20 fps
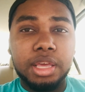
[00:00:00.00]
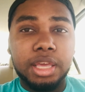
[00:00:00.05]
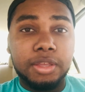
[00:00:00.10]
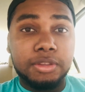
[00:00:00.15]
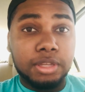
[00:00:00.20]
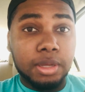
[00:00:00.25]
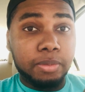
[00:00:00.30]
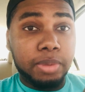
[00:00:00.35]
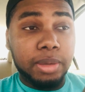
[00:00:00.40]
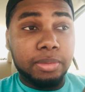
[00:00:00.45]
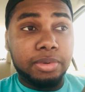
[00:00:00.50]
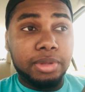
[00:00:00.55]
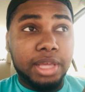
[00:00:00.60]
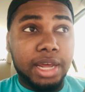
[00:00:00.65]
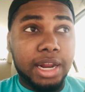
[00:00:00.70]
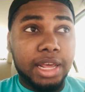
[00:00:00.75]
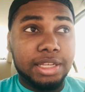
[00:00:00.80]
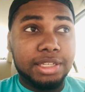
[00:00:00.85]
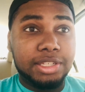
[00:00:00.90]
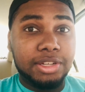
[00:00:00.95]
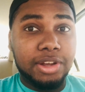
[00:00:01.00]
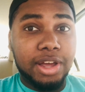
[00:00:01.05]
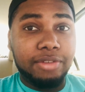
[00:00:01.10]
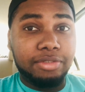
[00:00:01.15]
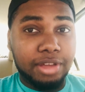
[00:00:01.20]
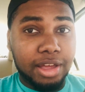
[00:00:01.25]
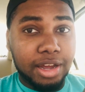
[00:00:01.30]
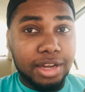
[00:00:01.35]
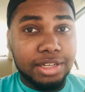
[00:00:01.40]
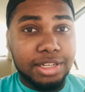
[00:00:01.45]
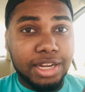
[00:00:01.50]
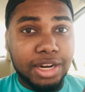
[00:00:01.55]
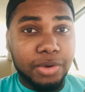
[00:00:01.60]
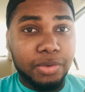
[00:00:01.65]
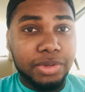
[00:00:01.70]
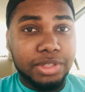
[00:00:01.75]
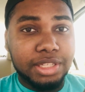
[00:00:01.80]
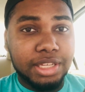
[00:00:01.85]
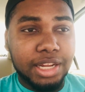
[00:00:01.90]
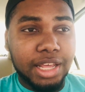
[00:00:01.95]
Some people that I still have contact
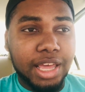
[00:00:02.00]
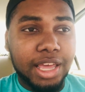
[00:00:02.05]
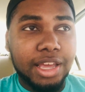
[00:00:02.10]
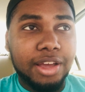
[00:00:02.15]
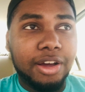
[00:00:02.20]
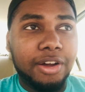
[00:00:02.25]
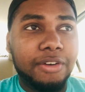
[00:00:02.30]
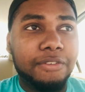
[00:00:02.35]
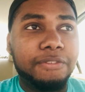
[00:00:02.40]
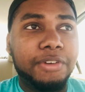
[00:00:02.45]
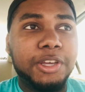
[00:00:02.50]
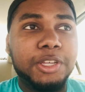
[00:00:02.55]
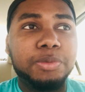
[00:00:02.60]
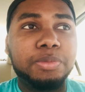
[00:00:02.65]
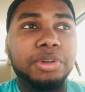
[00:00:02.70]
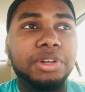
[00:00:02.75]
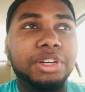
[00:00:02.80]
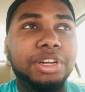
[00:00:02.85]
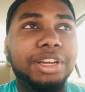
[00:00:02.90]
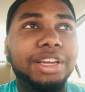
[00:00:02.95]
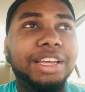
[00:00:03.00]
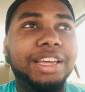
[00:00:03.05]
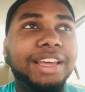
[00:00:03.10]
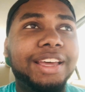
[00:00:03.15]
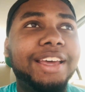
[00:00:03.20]
with today on Facebook.